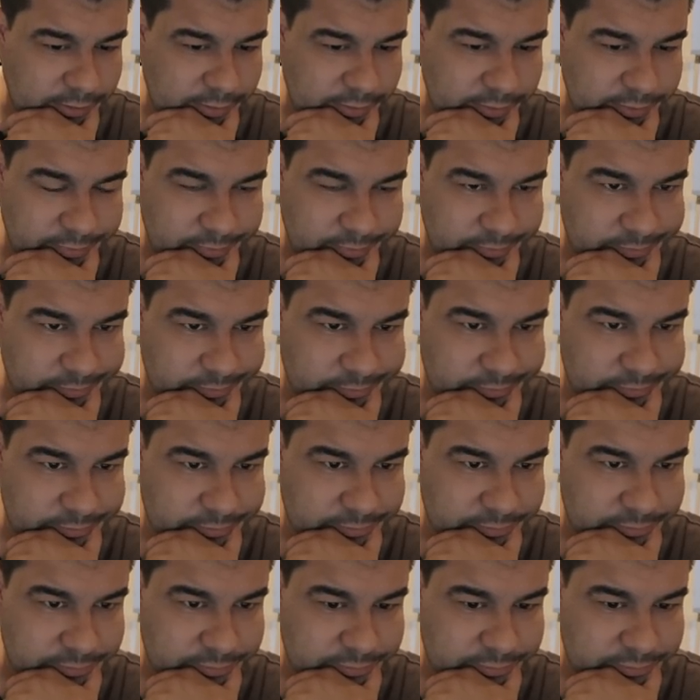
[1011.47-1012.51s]

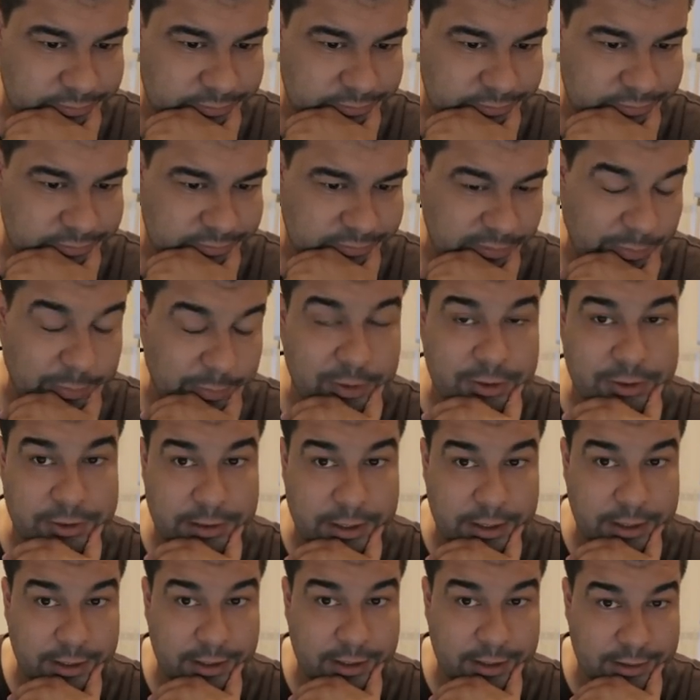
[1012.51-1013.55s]
I'm going to
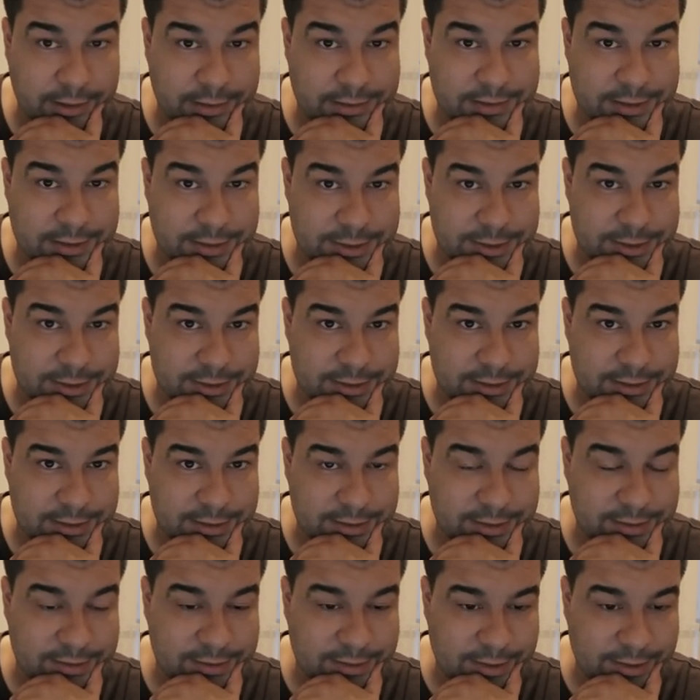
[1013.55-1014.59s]
try again and say
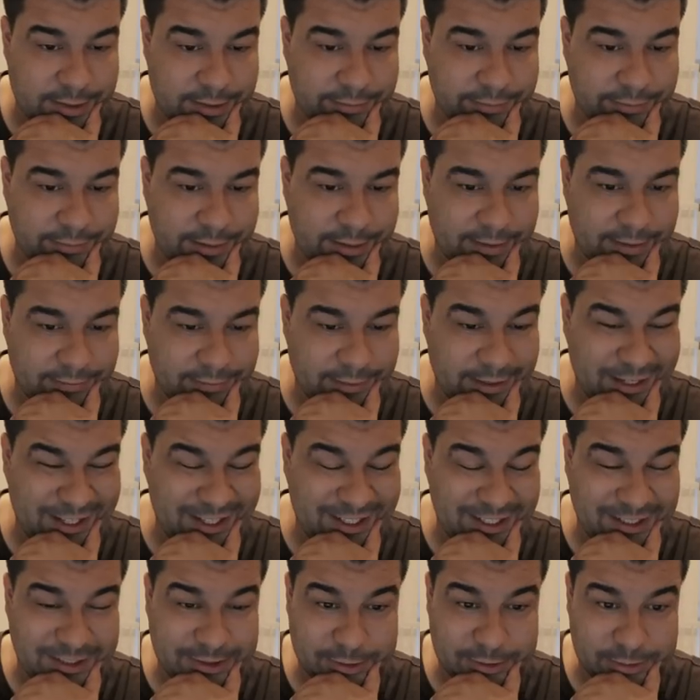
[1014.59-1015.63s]

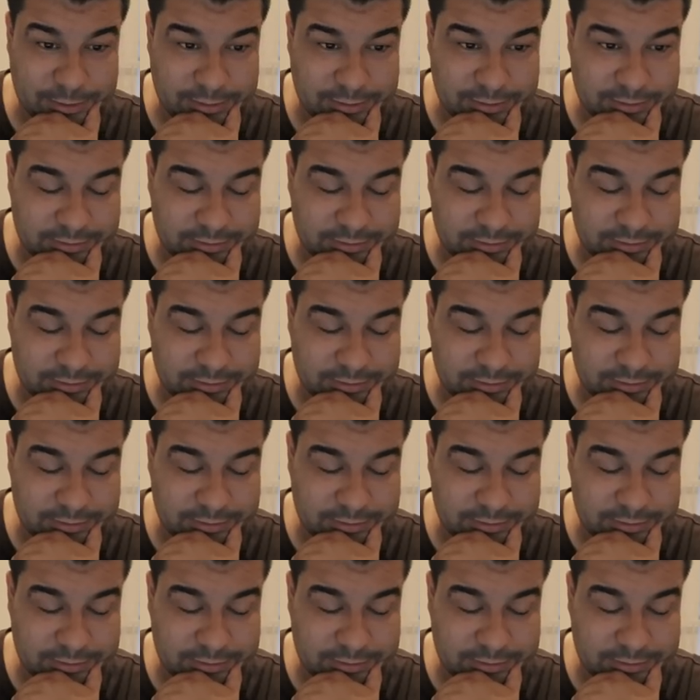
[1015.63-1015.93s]
GT3582.